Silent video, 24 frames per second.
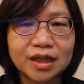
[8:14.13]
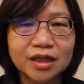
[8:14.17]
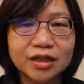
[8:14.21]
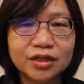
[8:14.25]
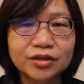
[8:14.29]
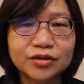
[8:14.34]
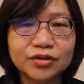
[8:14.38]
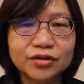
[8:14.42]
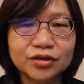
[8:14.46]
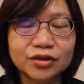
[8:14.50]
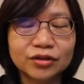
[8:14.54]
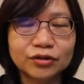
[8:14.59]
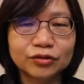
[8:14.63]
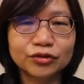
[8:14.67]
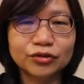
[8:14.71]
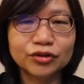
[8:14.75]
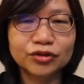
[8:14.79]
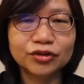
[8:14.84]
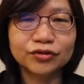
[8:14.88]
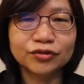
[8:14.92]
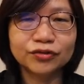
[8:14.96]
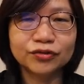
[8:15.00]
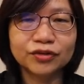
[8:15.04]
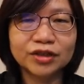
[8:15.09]
So
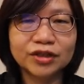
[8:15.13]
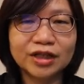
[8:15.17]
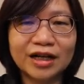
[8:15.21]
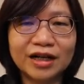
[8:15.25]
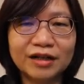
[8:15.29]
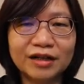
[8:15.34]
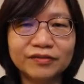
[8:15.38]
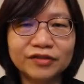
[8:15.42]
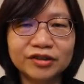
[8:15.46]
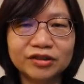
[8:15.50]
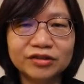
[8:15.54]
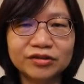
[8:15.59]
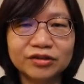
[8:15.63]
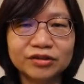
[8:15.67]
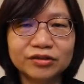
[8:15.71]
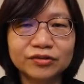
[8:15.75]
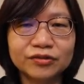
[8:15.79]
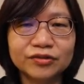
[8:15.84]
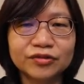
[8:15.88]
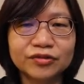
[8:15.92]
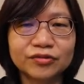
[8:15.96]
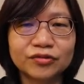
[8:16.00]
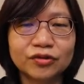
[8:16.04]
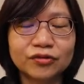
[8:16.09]
to cover
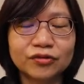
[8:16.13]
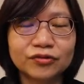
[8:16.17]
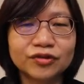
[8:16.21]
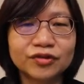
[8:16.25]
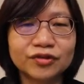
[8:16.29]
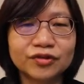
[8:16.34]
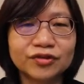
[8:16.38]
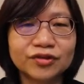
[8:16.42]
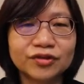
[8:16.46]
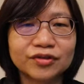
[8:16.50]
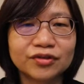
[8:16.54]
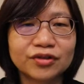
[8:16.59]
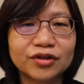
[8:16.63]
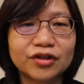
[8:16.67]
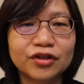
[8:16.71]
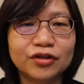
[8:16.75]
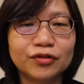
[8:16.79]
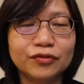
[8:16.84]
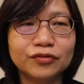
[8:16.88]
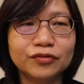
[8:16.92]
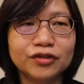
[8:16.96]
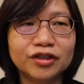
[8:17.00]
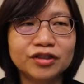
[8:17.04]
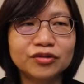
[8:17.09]
those losses, you
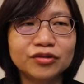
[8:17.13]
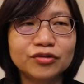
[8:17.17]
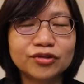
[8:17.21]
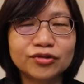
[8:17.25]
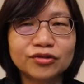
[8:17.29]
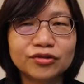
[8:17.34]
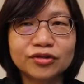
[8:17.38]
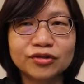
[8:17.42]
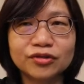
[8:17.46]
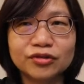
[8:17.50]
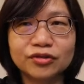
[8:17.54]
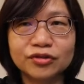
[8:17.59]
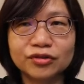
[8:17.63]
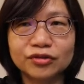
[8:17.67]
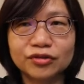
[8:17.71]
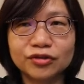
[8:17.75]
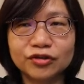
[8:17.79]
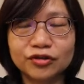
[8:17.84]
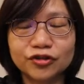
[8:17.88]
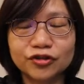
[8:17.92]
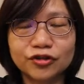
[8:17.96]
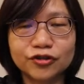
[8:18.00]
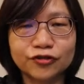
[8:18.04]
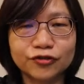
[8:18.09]
need
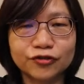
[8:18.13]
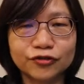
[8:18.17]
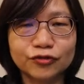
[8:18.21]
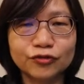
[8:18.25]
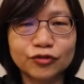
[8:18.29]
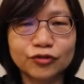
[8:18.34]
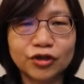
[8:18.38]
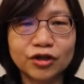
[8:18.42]
to